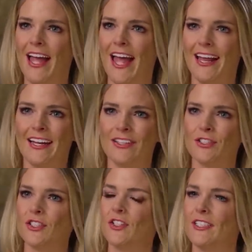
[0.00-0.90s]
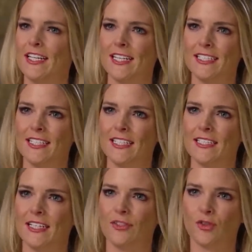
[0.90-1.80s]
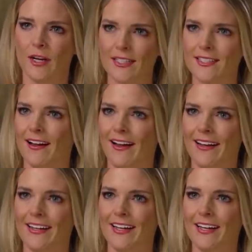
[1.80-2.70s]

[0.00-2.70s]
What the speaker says: And he just looked at us and he said, trust God.